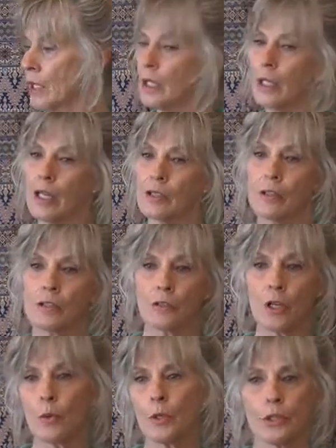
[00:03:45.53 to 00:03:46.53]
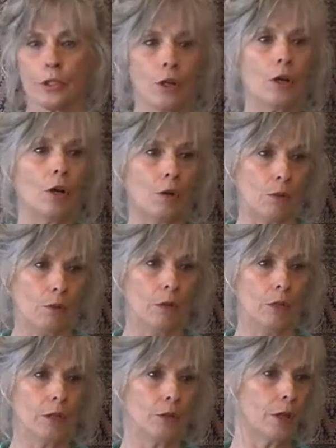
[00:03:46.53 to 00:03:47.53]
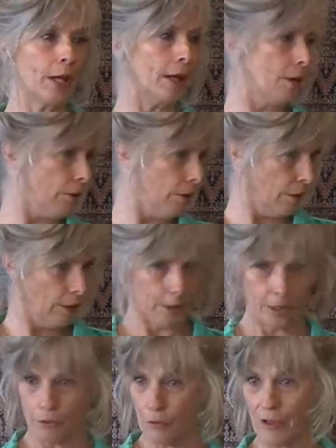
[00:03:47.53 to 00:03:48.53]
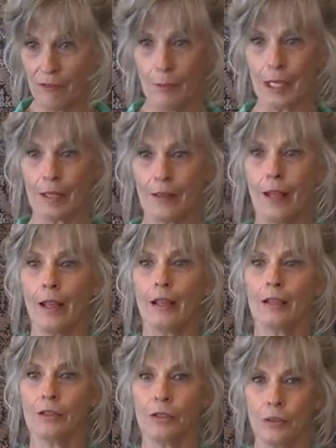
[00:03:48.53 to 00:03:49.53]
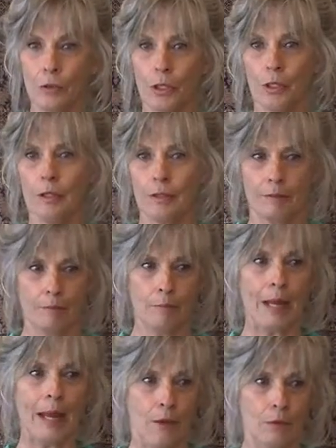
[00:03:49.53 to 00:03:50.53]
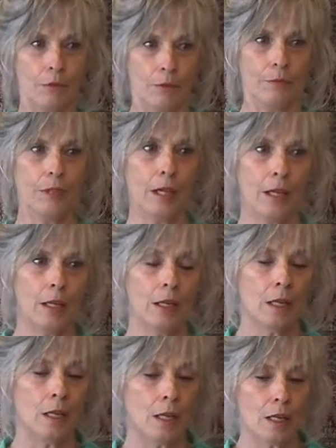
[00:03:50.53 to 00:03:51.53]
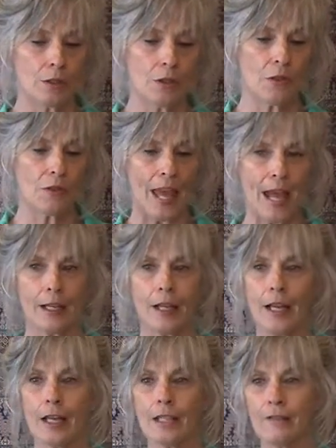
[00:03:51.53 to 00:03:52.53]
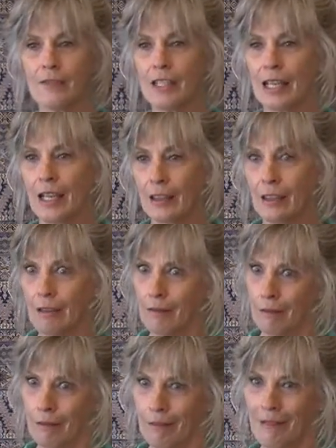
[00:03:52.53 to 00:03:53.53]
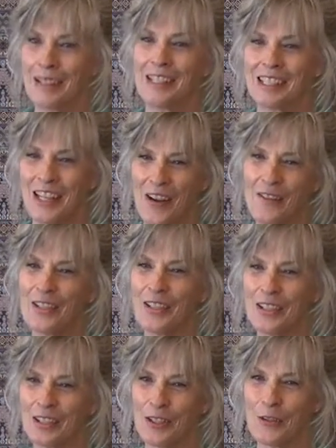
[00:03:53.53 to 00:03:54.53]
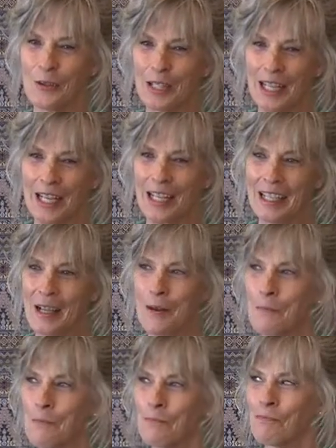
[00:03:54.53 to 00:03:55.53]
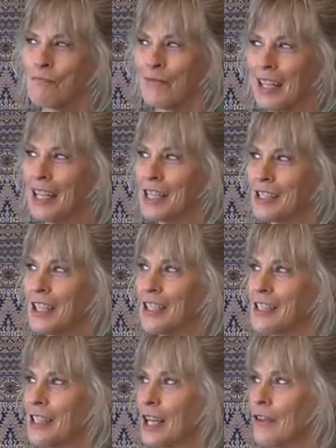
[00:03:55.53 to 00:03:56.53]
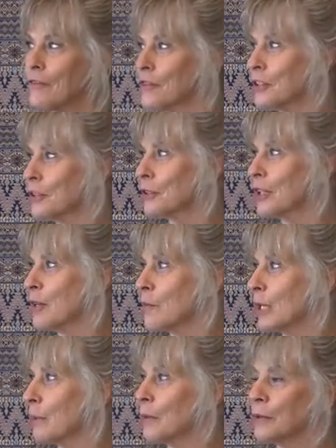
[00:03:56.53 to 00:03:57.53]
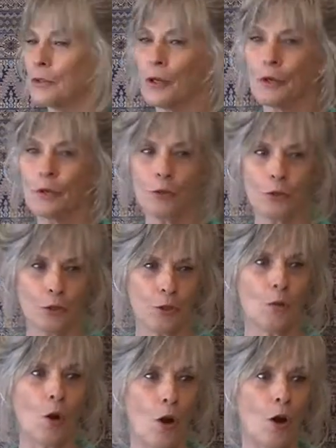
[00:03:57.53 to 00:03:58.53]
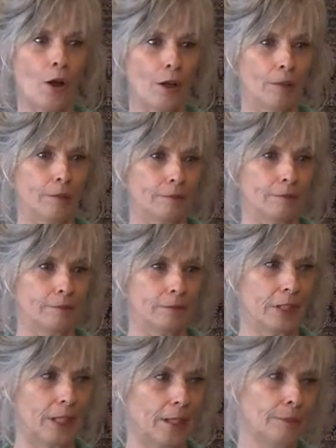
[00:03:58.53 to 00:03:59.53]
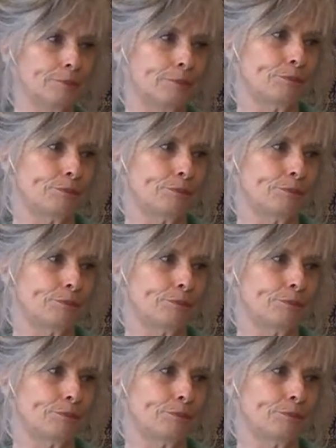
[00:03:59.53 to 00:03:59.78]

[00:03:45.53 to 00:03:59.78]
Okay, so there's nowhere to go. You can't get away from anything, because you are bound, okay? So that kind of death is definitely going to create, it's unsafe to let people know who you are, okay?